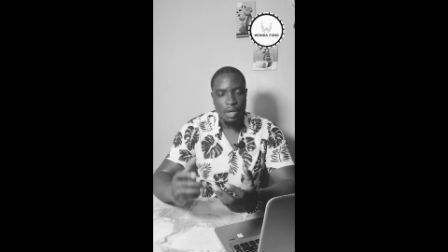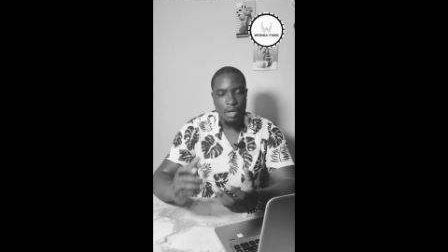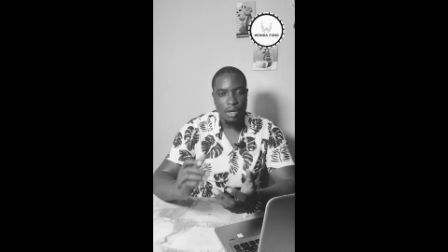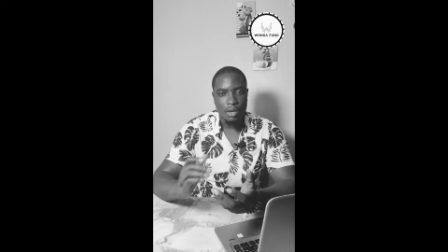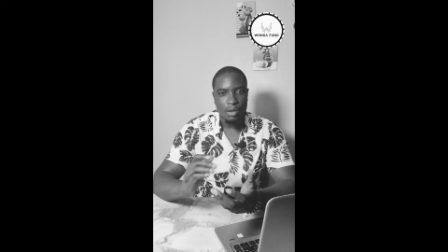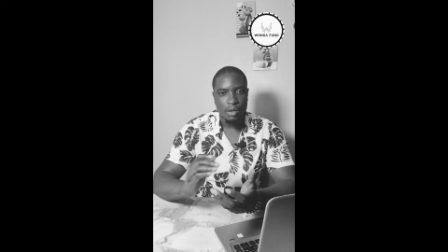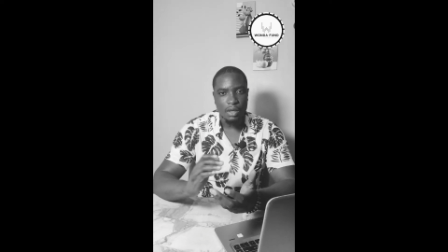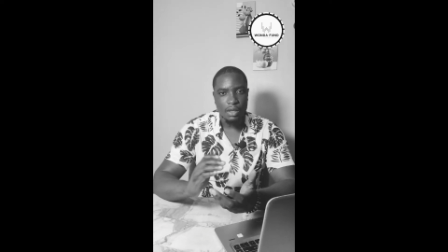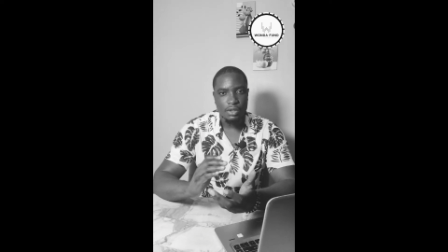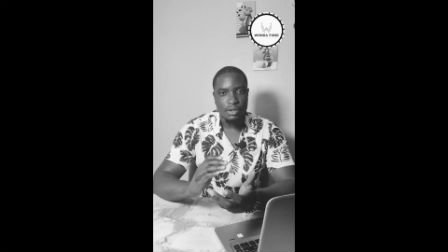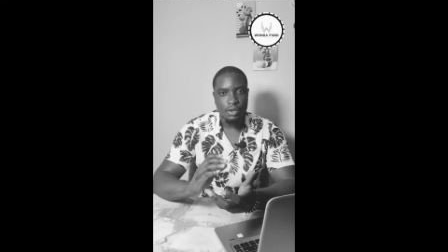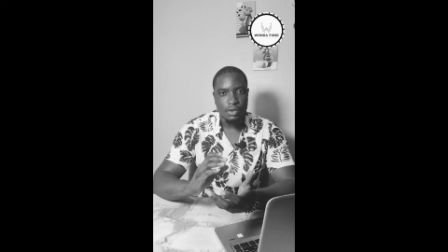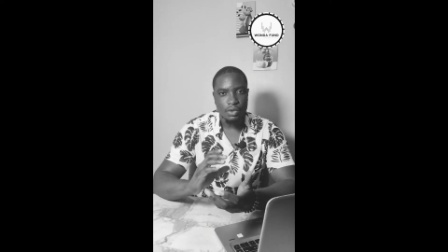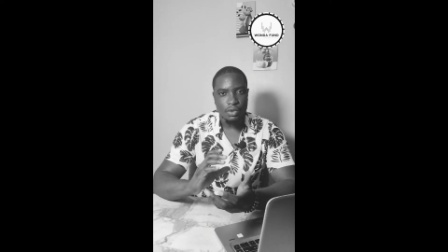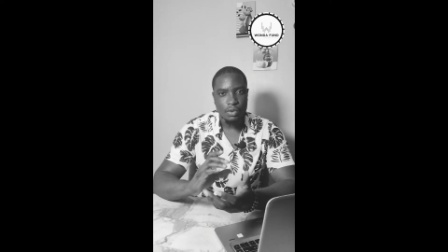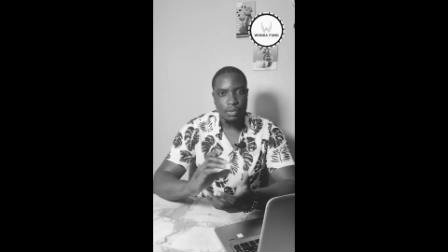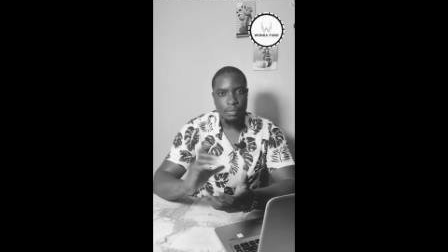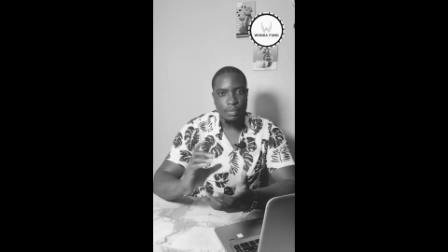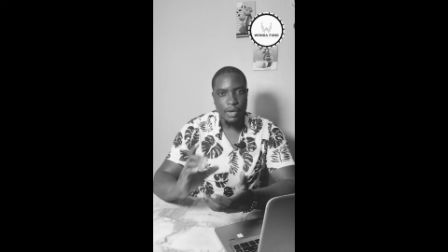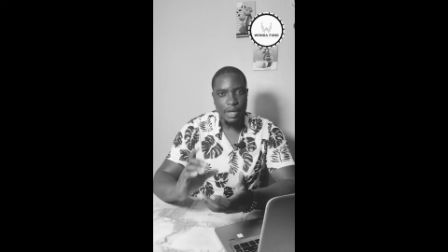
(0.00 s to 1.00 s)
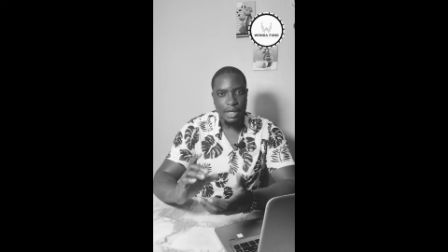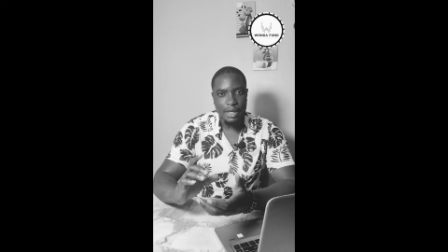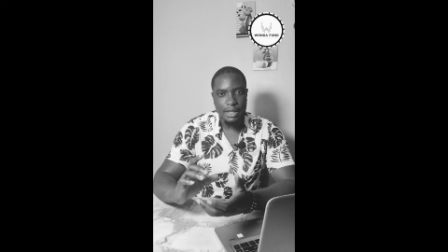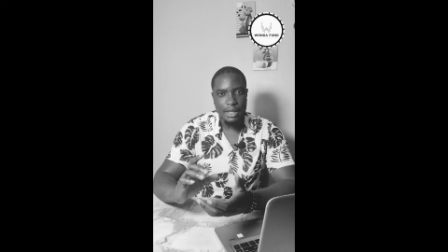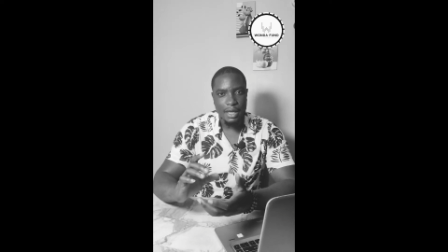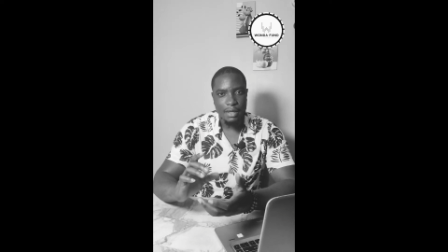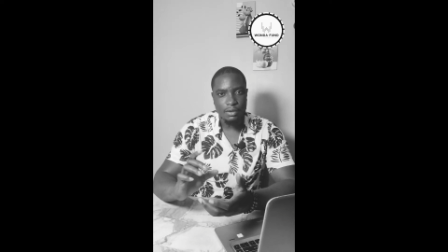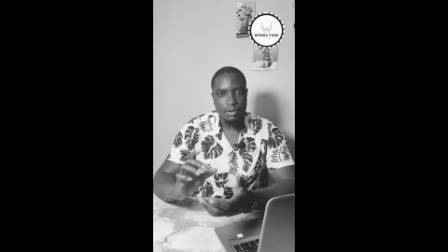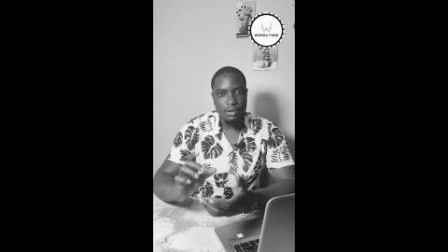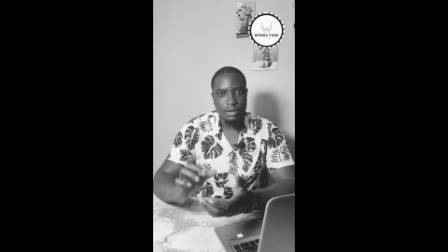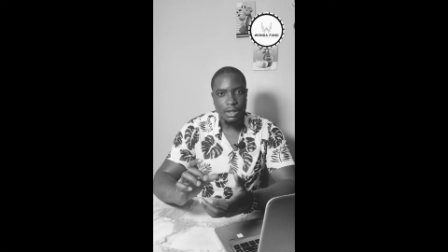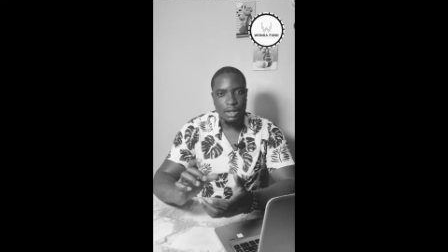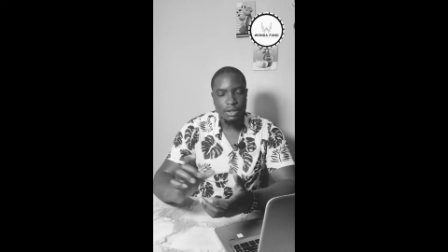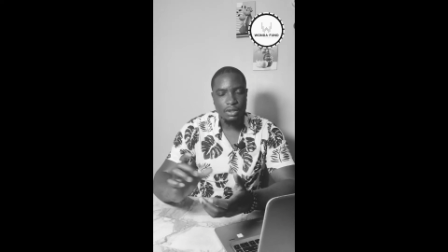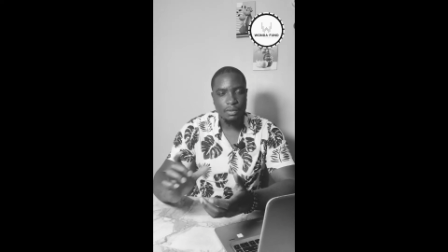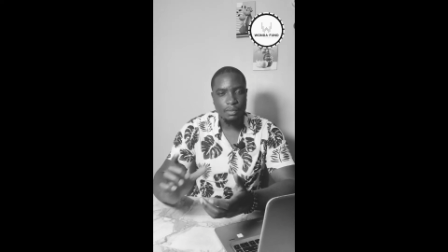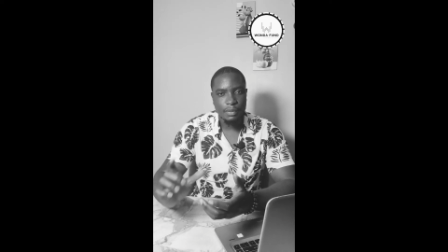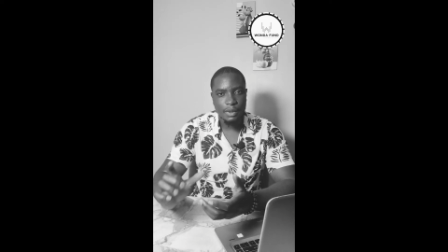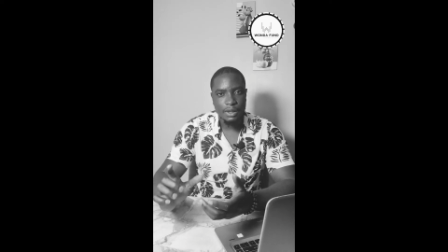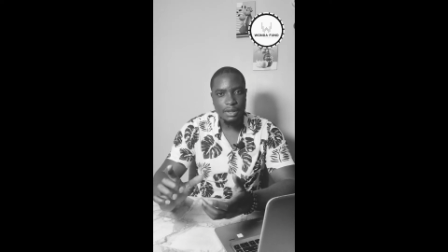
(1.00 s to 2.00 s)
Okay, so you could break it down to little
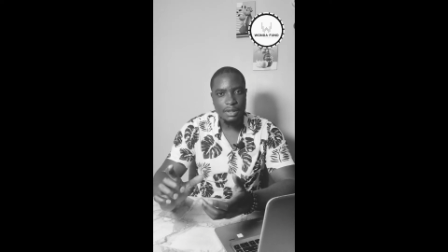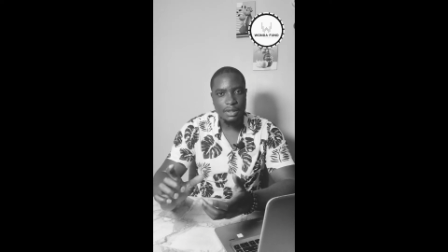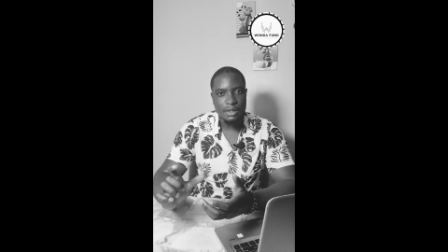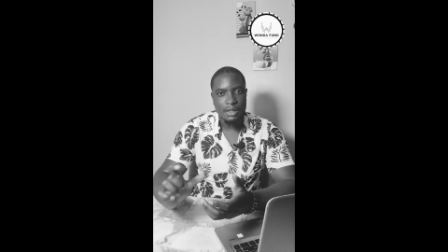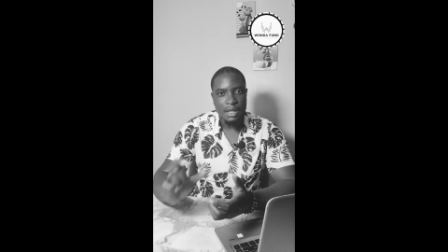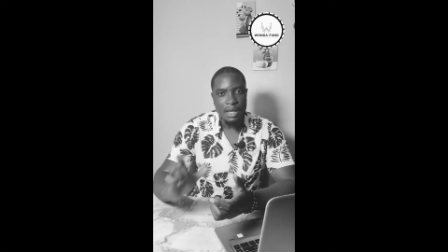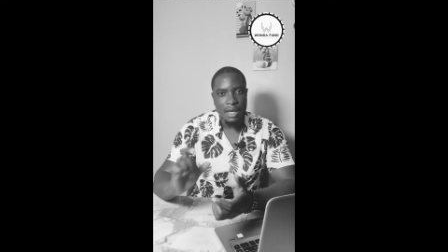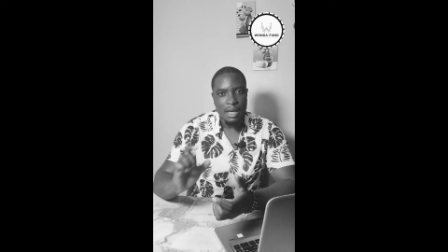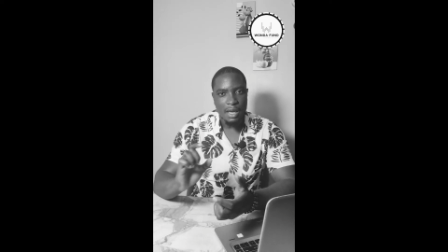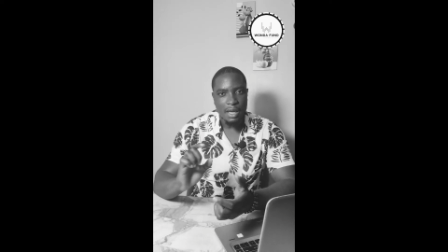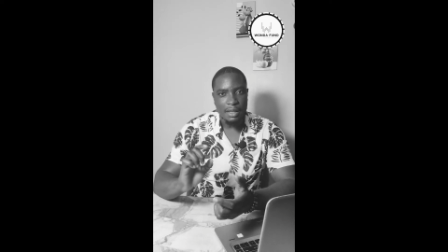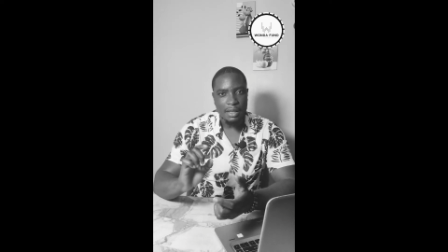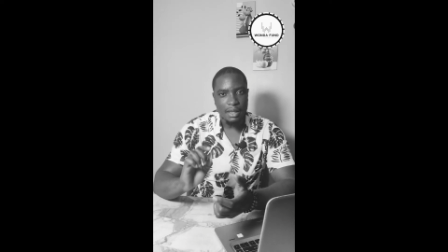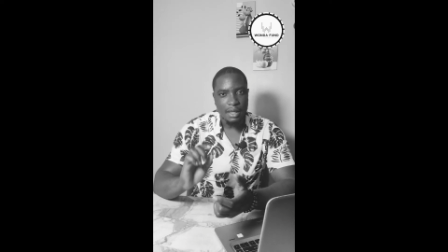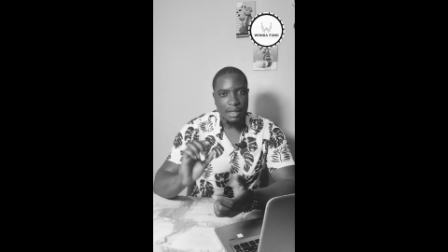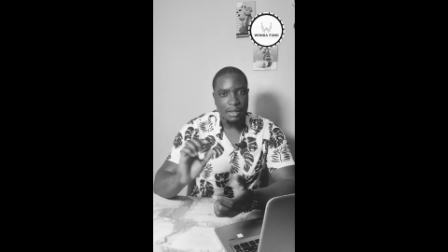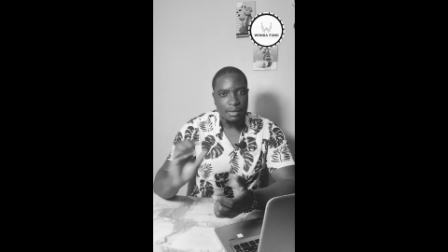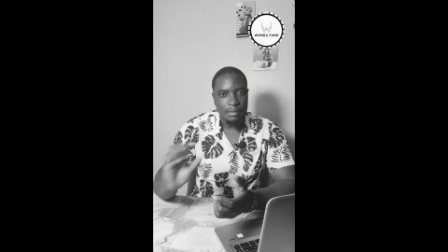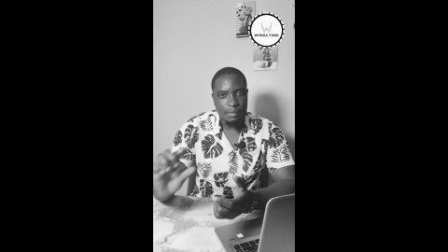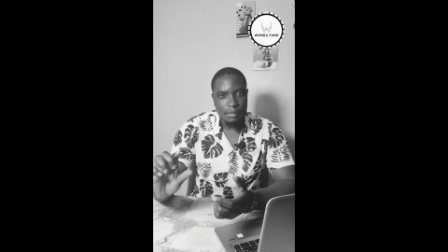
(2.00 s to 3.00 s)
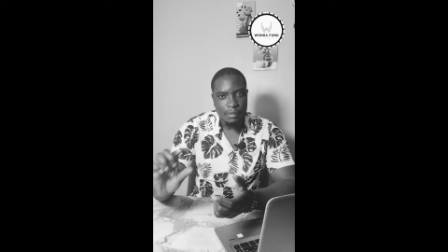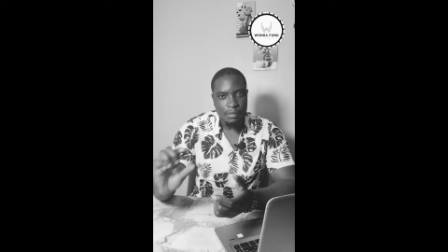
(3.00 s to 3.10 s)
bits and then